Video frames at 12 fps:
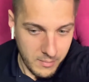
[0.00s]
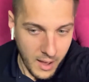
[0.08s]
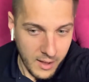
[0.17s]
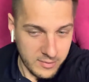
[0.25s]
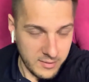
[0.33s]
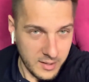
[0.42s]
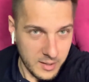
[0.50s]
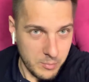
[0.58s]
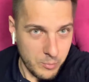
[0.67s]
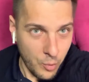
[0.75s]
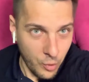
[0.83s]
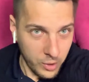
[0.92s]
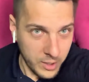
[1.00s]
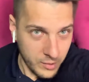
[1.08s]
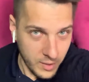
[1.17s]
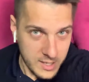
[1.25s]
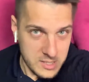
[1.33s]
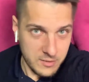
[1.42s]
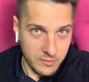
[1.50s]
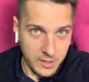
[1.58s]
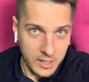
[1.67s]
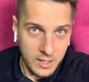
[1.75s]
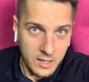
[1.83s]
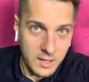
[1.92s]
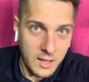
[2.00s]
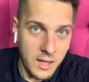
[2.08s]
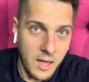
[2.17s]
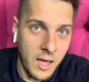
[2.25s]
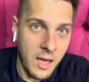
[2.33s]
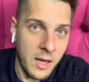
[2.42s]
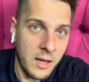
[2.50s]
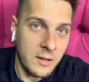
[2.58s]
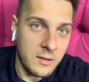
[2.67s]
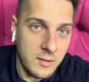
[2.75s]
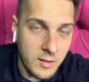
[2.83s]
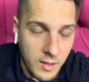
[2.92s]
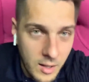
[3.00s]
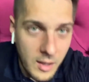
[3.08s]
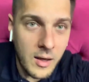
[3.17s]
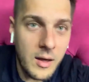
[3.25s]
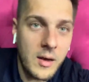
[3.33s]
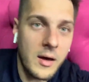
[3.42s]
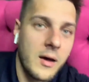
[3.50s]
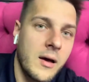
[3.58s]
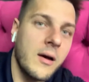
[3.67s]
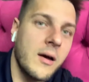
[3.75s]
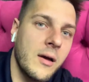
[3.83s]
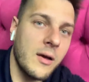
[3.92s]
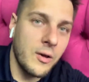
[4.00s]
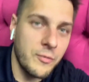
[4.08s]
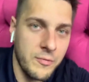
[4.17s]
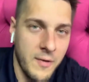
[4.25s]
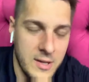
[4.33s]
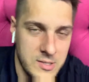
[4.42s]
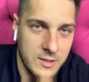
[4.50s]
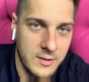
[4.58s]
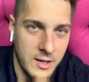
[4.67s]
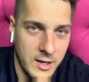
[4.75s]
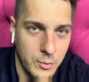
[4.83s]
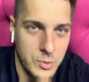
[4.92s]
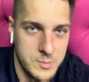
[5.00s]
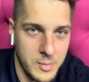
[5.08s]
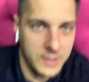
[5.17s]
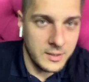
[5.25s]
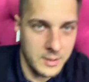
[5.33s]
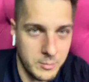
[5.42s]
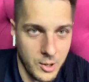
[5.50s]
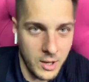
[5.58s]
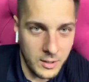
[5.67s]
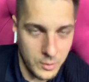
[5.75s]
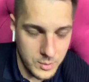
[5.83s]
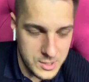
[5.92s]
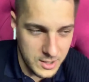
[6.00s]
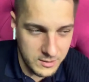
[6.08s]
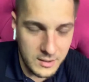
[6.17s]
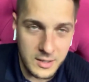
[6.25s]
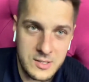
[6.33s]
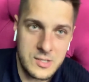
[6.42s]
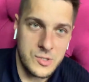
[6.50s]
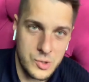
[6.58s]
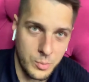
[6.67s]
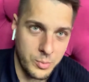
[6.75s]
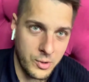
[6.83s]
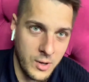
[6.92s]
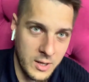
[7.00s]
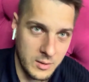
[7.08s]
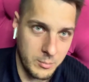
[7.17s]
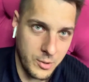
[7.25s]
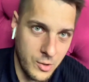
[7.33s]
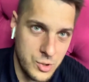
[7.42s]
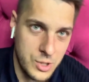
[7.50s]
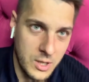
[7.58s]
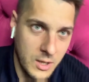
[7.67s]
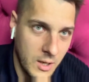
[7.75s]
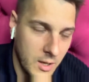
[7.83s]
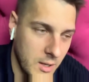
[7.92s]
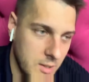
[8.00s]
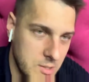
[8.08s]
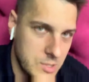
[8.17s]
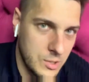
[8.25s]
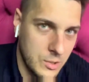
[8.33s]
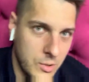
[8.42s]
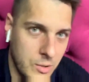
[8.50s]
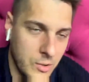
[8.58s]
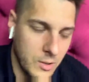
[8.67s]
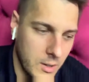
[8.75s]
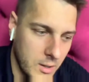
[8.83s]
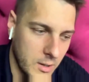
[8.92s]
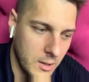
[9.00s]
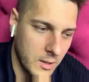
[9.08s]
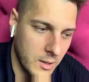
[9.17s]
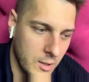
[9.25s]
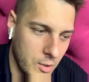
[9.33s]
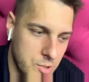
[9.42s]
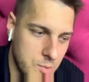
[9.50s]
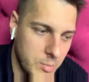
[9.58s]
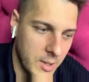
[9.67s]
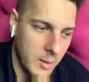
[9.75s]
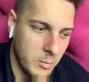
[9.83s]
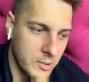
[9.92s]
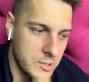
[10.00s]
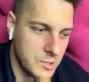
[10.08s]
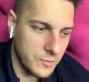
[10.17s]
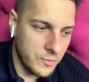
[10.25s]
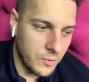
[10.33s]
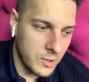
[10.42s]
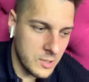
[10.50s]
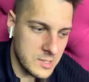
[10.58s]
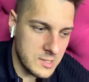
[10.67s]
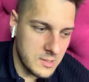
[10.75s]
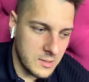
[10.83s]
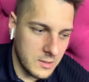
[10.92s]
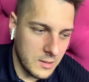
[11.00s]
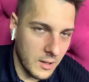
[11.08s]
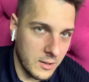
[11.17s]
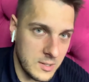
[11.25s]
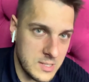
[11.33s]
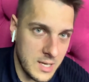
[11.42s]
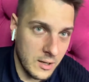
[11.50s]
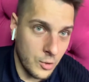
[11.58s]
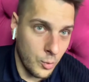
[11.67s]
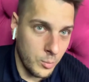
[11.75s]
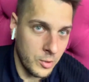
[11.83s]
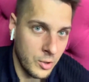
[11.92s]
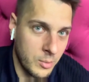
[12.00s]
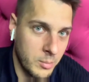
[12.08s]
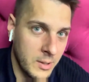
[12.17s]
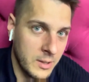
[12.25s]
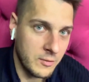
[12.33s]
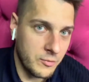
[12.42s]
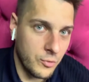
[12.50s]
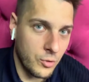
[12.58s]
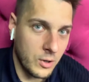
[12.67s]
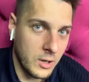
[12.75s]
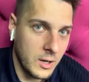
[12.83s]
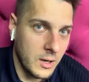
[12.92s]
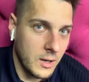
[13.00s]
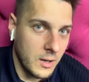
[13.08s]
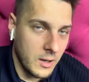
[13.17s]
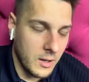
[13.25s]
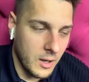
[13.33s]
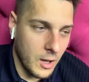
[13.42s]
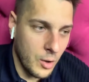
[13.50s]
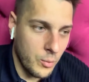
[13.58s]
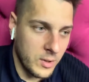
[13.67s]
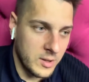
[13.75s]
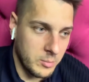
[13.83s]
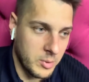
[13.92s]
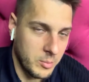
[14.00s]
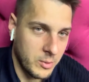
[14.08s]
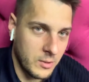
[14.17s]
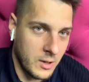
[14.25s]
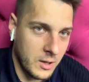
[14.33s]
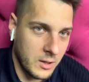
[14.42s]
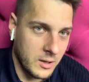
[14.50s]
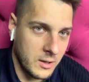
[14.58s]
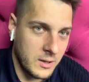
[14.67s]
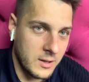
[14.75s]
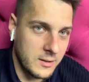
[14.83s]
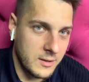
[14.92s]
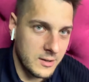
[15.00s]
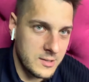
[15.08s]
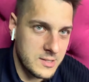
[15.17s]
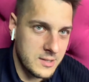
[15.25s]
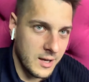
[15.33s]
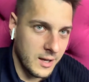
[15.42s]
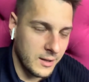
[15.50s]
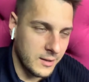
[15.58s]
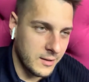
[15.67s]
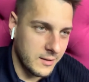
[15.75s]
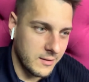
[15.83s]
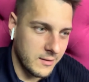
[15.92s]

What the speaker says: I think, more aggressively and if faster than he was building the product, which I think is a super right approach to to be able to first understand whom you're building for, what the people are gonna need this, and